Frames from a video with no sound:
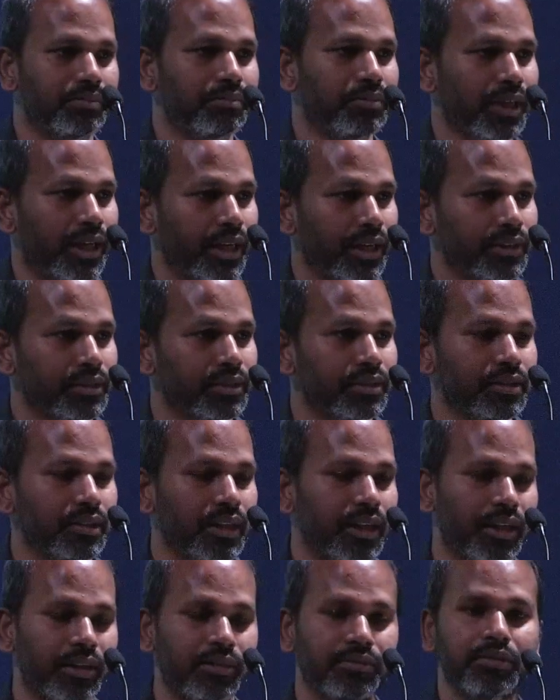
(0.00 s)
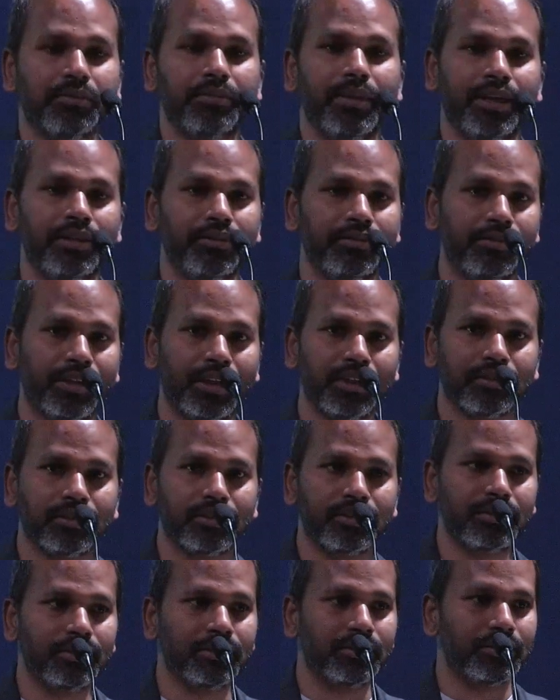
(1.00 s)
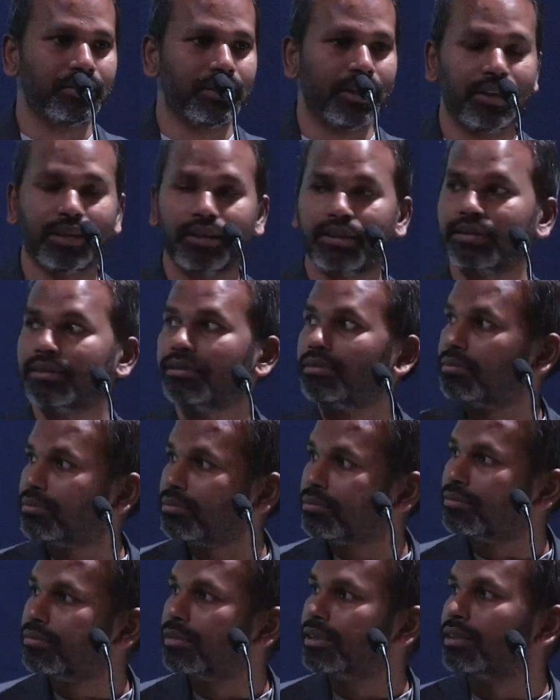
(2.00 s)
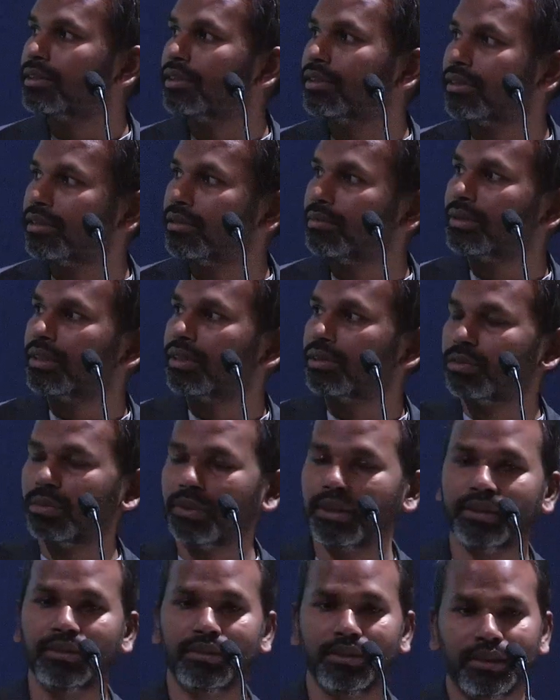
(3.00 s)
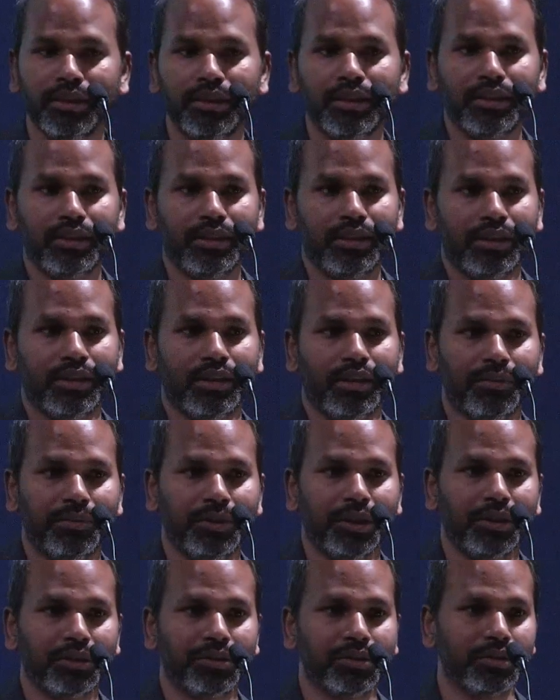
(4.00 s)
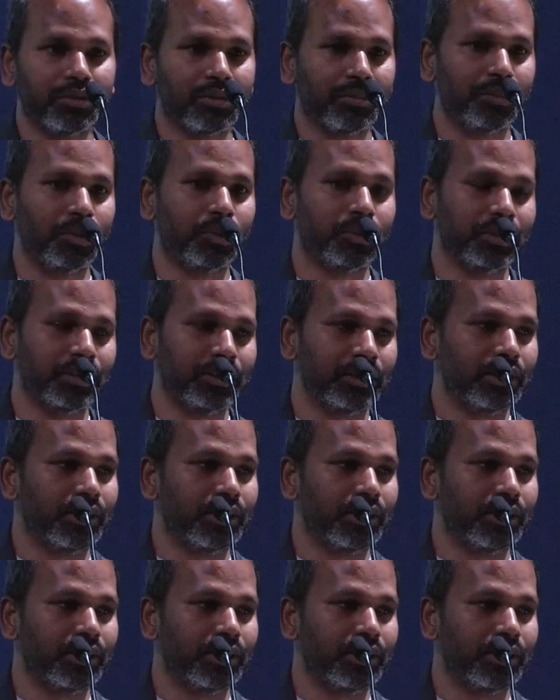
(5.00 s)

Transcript: brands and for manufacturers and with systems as well. We also support in